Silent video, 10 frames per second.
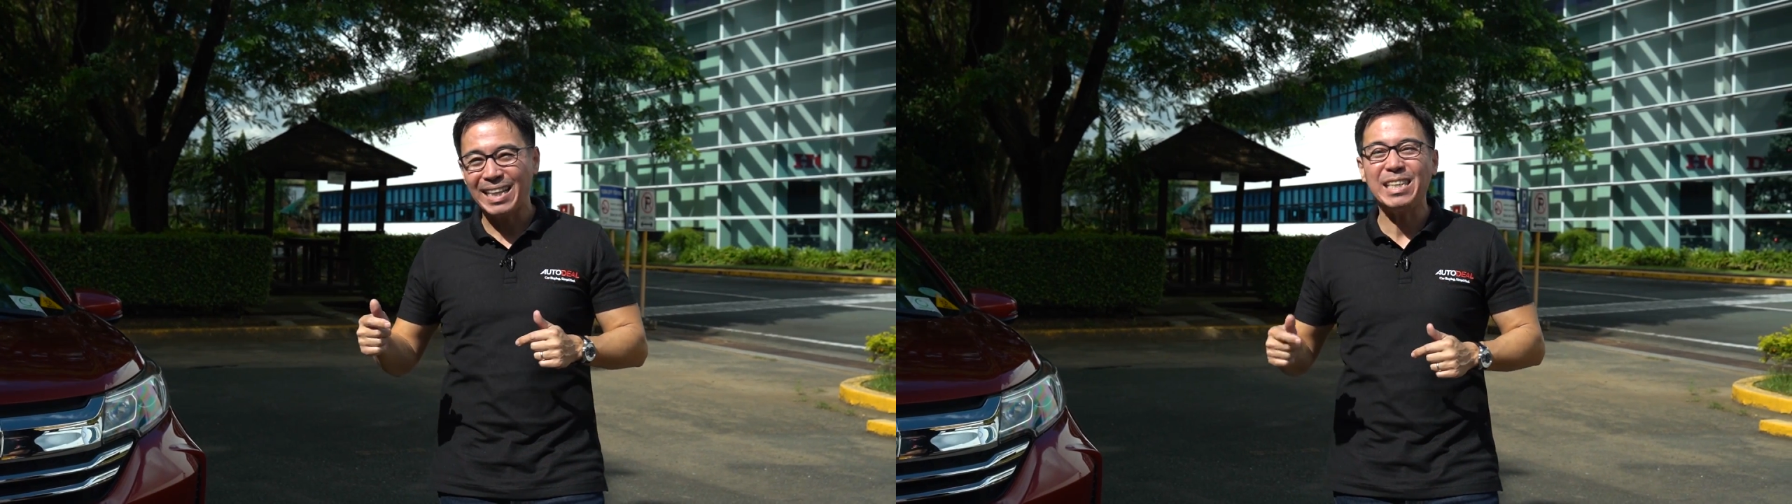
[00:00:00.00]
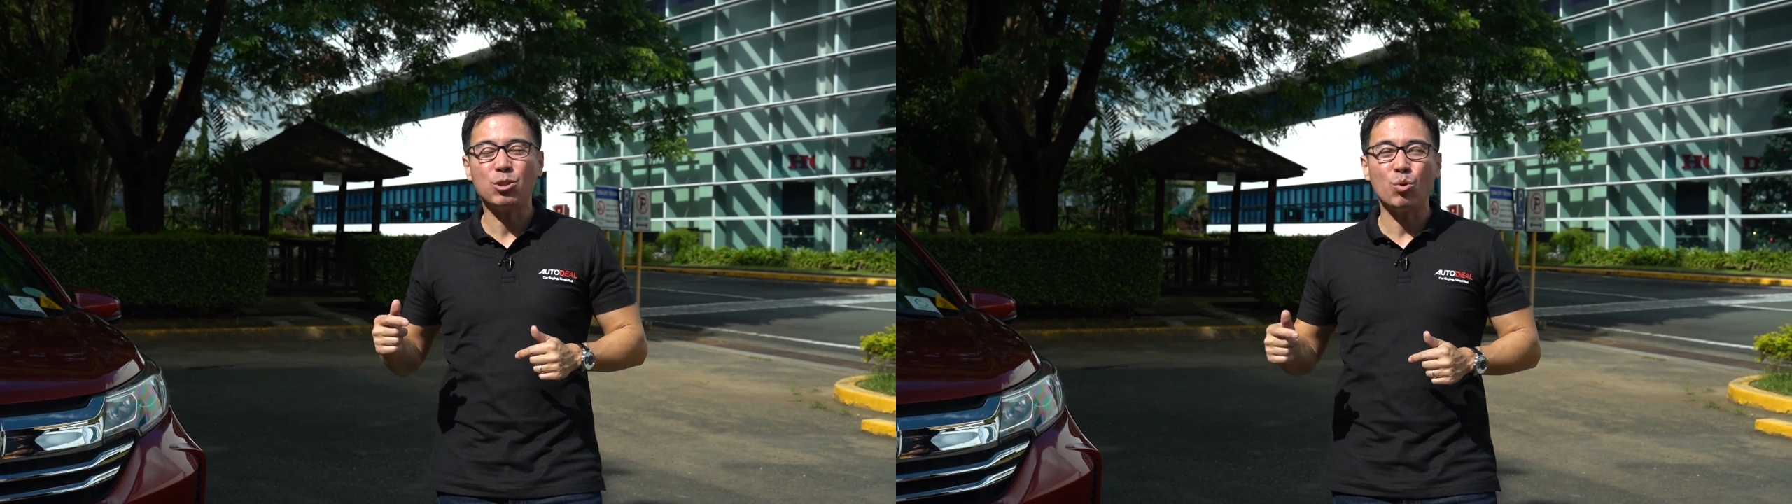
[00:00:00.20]

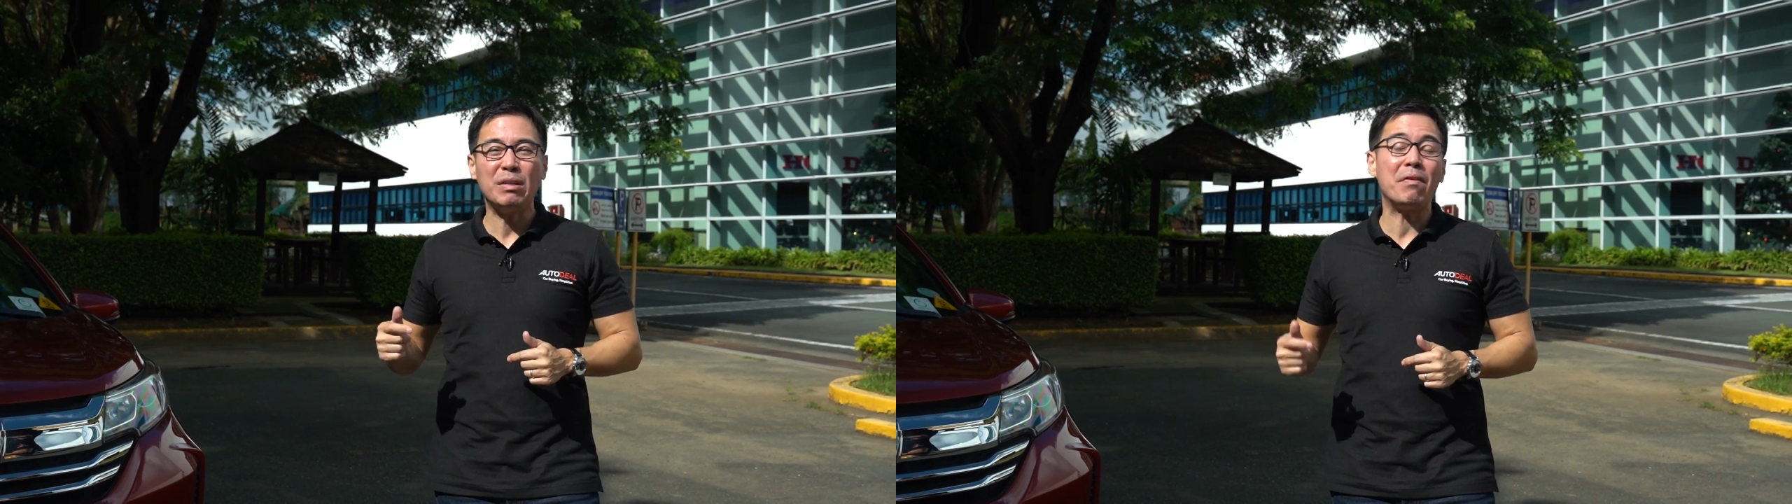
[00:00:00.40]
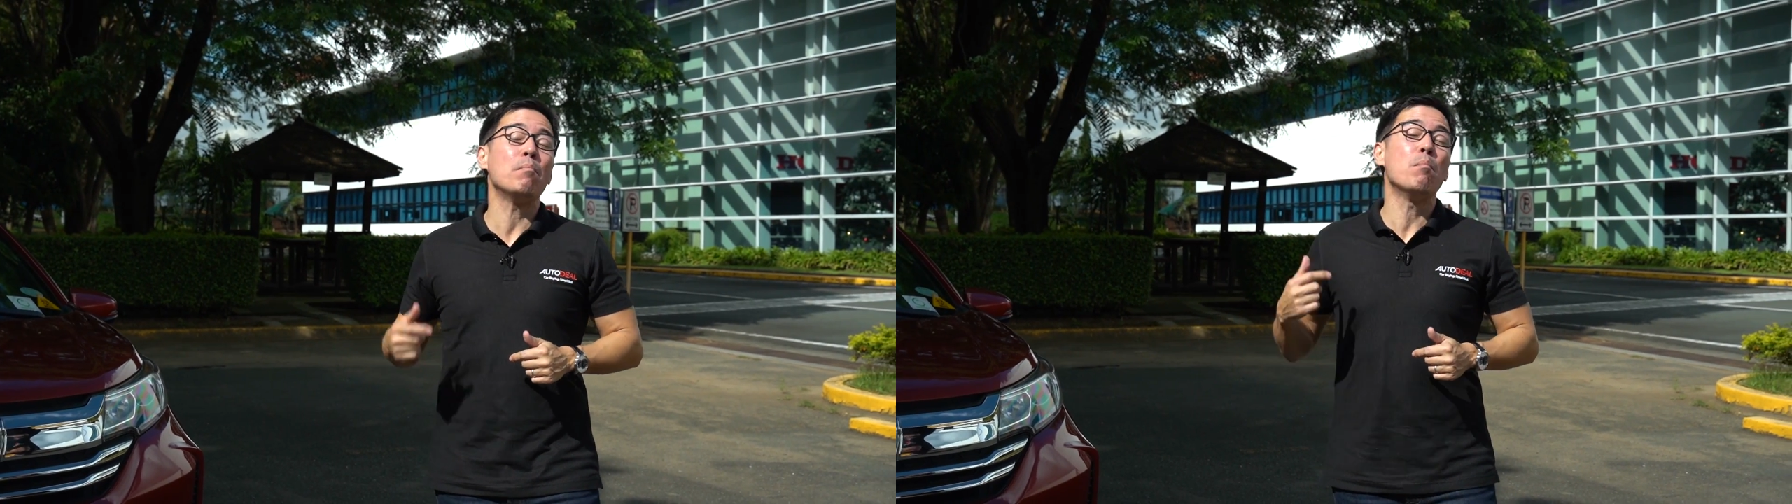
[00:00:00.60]
they
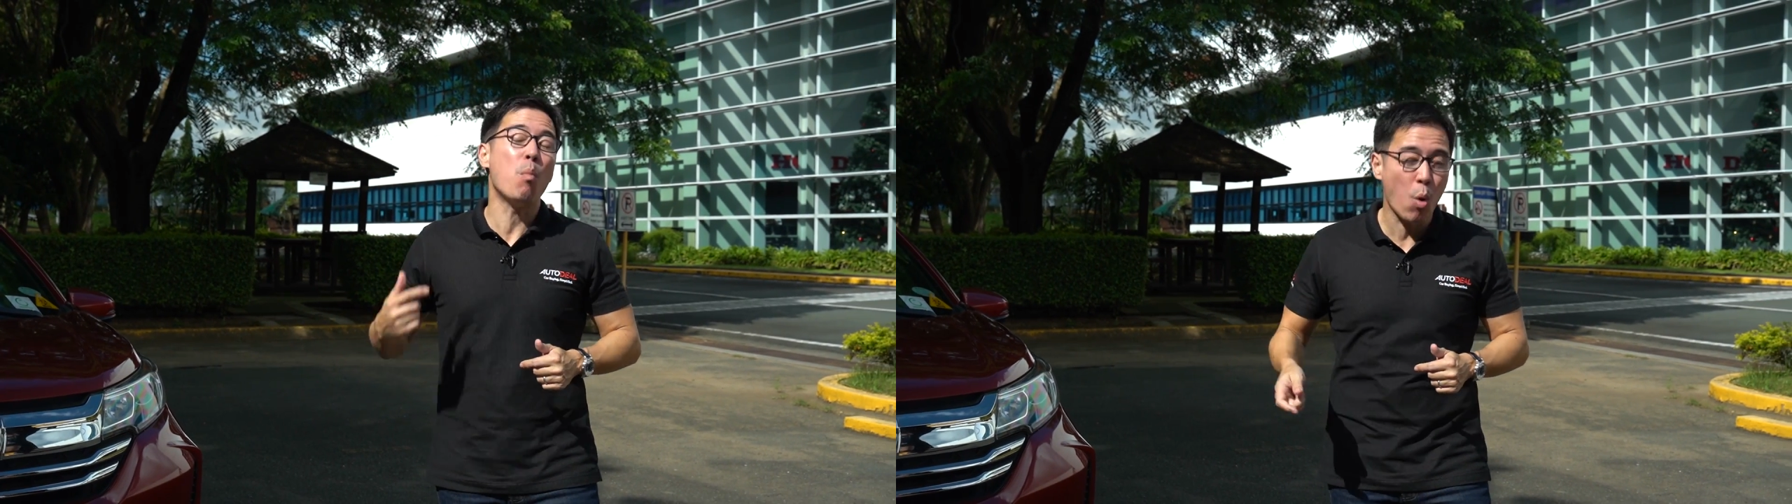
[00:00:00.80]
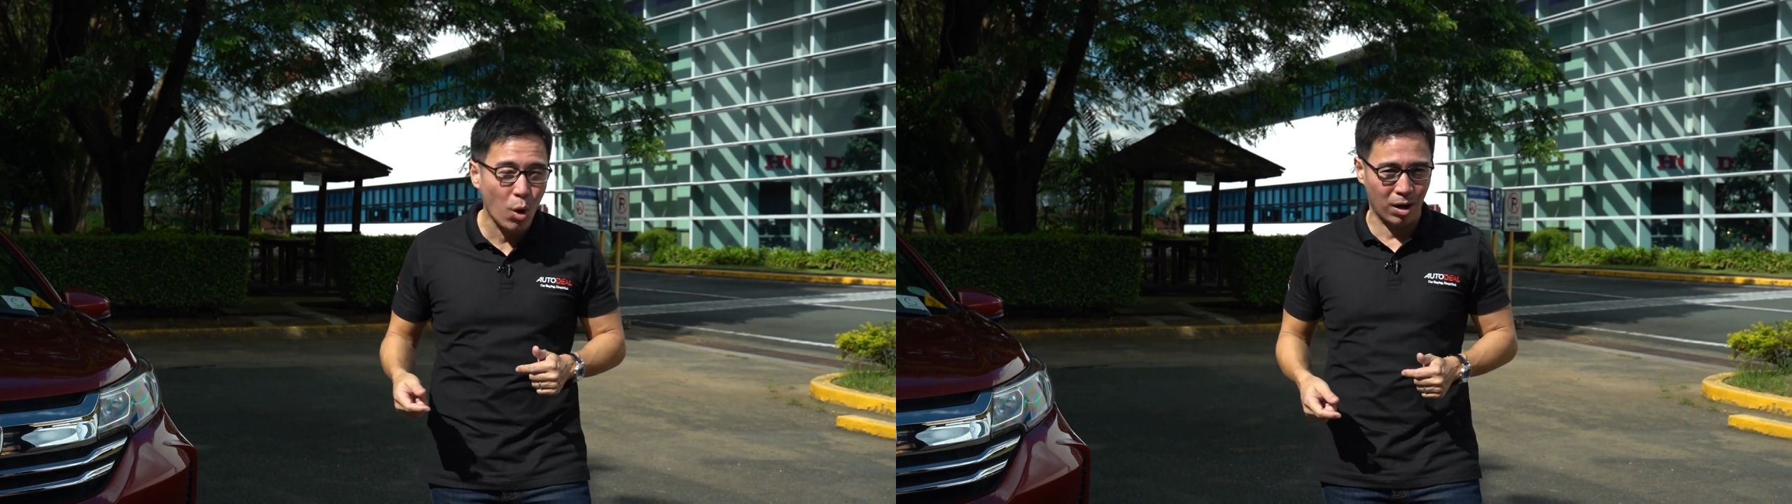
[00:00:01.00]
sold even
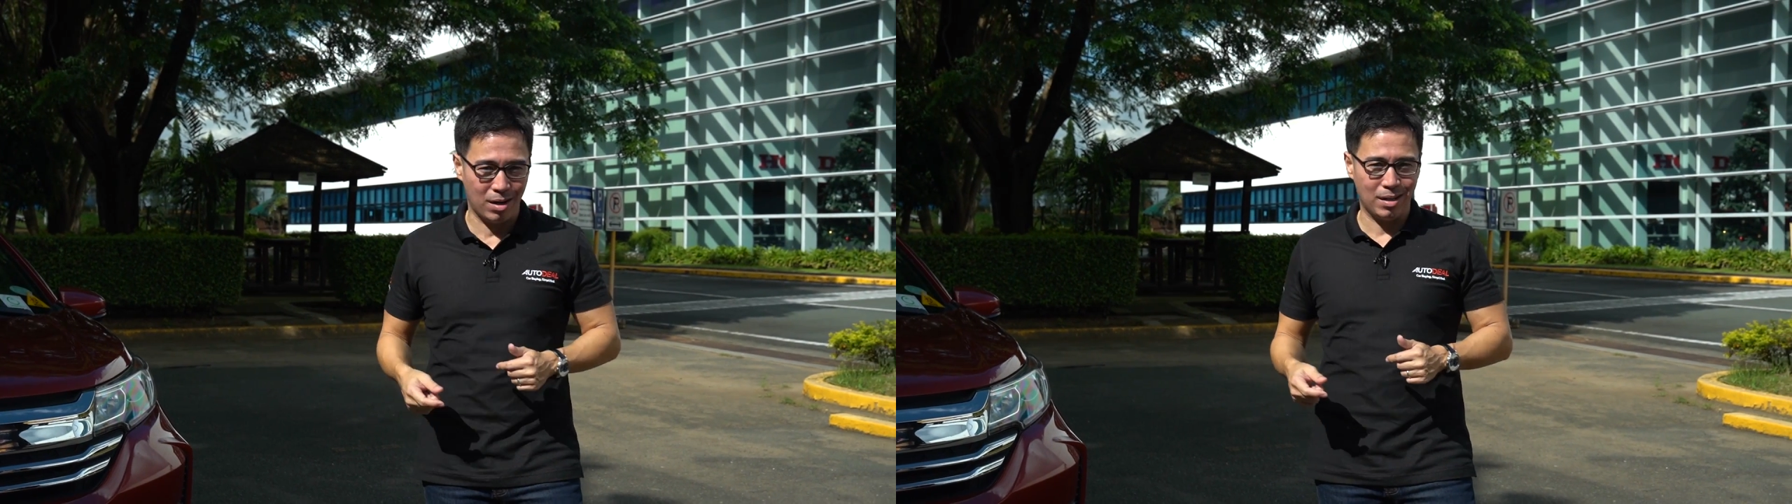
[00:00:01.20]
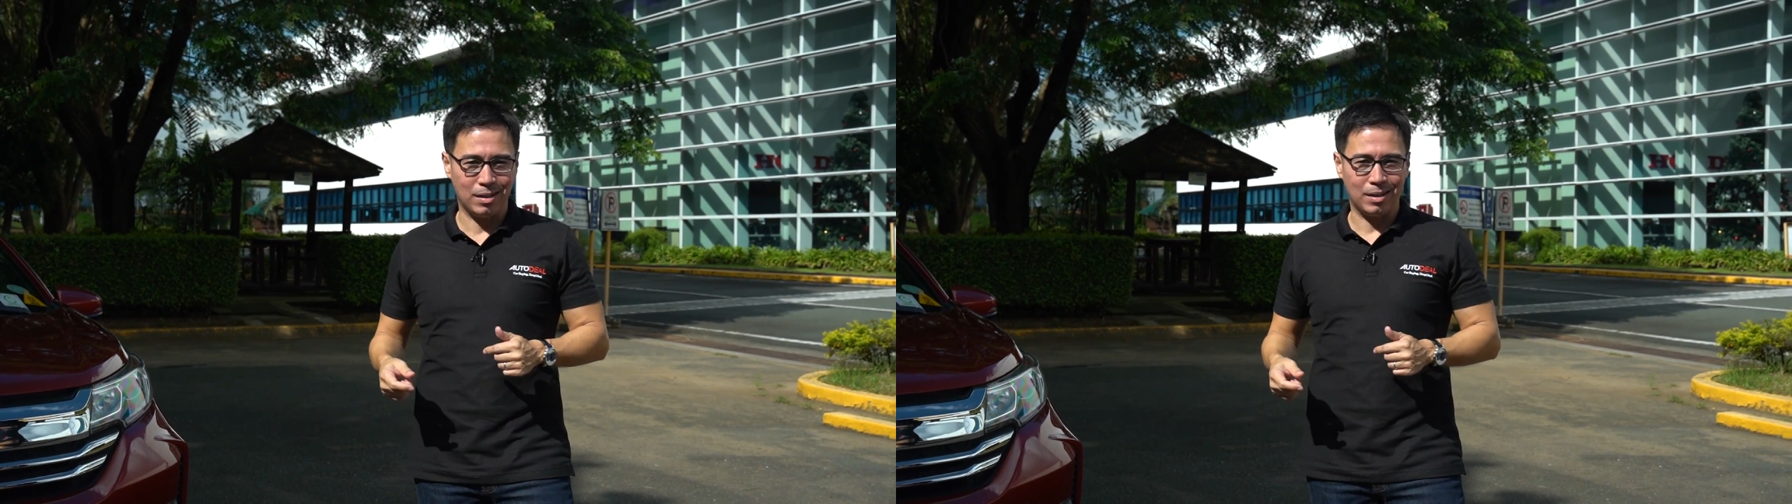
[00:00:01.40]
more